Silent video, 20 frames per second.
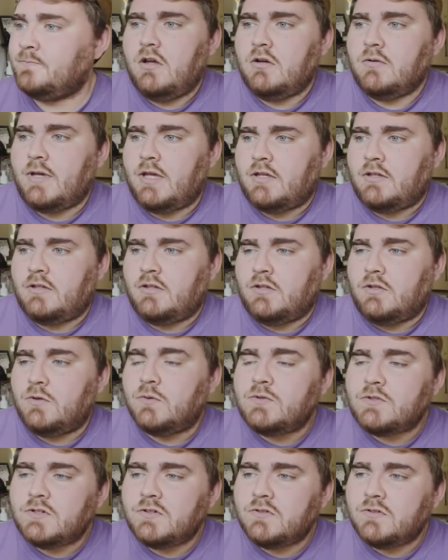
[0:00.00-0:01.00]
Okay,
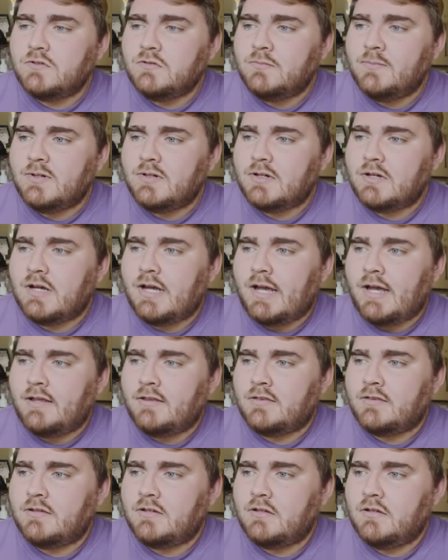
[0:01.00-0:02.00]
YouTube, I
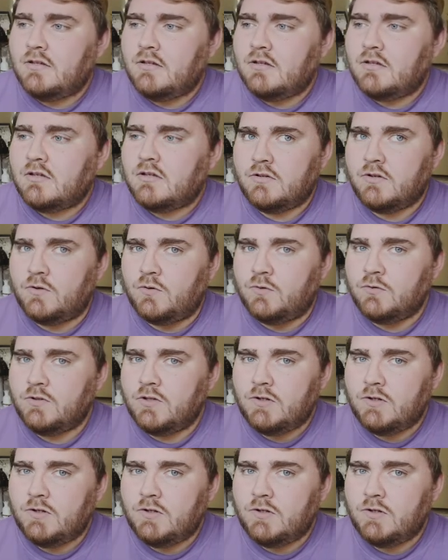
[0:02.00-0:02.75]
think the old